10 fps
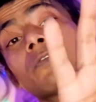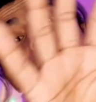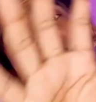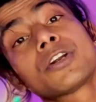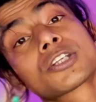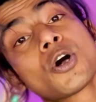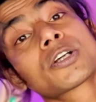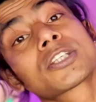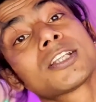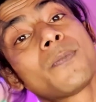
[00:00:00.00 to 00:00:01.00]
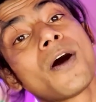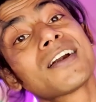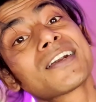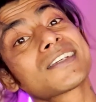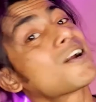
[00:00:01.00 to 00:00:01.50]
different songs in the
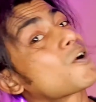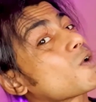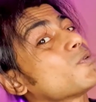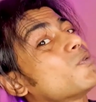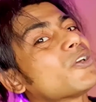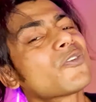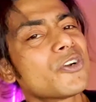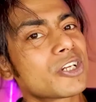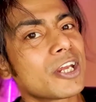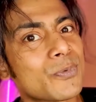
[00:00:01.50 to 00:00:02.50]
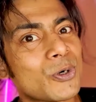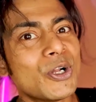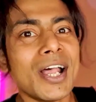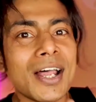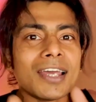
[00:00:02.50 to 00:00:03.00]
parties are gonna be with different tempo,
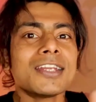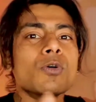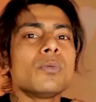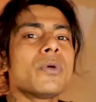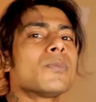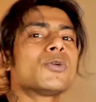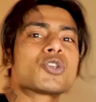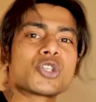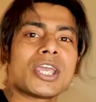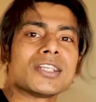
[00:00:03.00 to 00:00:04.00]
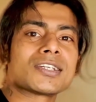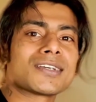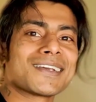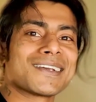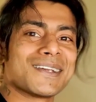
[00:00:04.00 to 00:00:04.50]
then you will be able to change
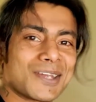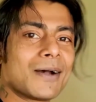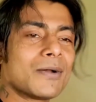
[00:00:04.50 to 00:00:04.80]
Yeah,